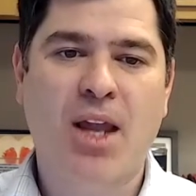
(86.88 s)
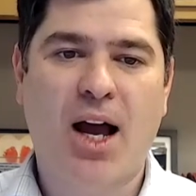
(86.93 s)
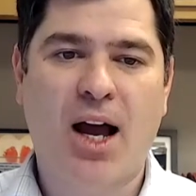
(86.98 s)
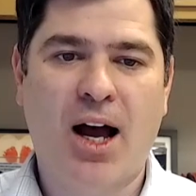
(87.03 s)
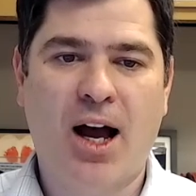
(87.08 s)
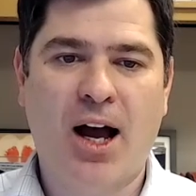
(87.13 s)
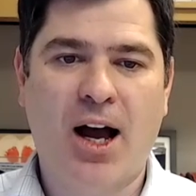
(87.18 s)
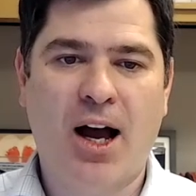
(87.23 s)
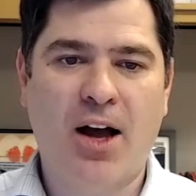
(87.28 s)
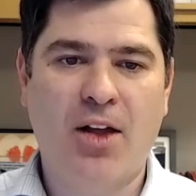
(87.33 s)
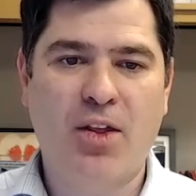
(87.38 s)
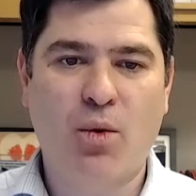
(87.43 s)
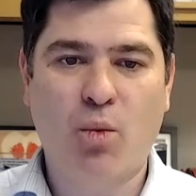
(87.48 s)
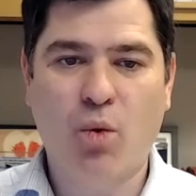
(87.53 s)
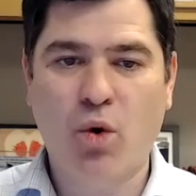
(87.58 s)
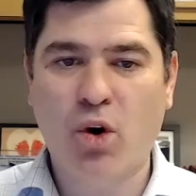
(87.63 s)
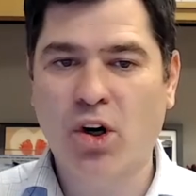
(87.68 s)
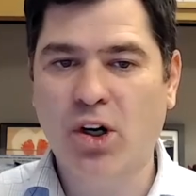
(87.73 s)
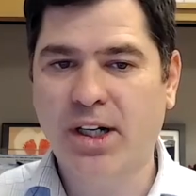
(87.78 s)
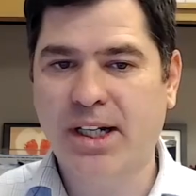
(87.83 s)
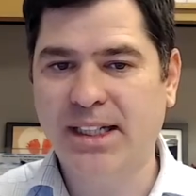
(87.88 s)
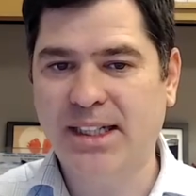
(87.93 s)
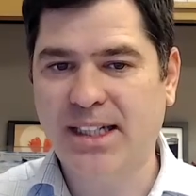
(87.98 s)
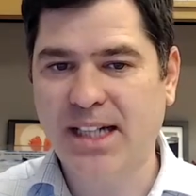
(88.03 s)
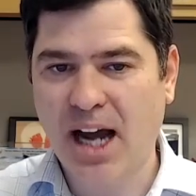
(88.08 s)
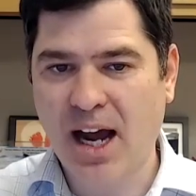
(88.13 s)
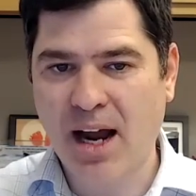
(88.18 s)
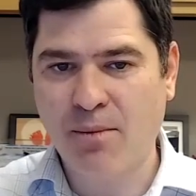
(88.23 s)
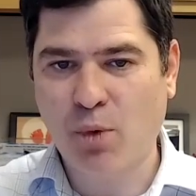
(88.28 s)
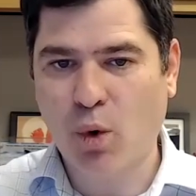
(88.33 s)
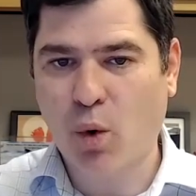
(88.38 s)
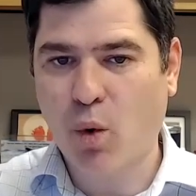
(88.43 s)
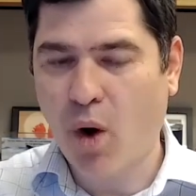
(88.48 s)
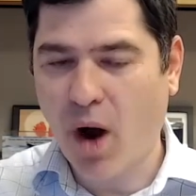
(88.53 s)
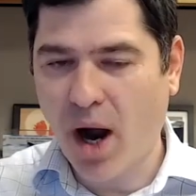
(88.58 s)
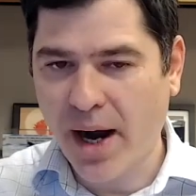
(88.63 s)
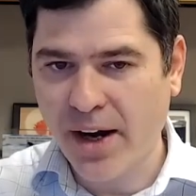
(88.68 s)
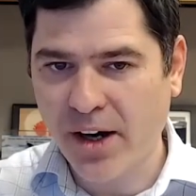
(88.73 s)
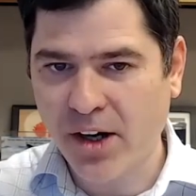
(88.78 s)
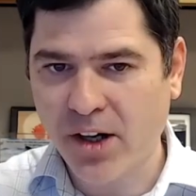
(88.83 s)
The work and time
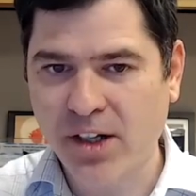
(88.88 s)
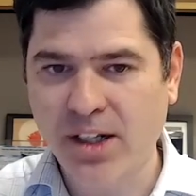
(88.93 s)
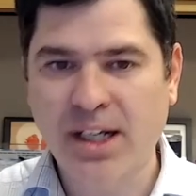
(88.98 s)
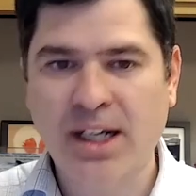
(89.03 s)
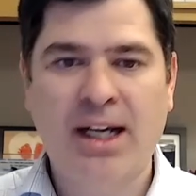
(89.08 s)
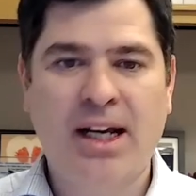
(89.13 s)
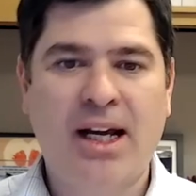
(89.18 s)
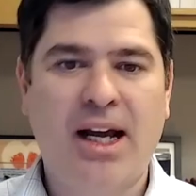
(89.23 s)
required,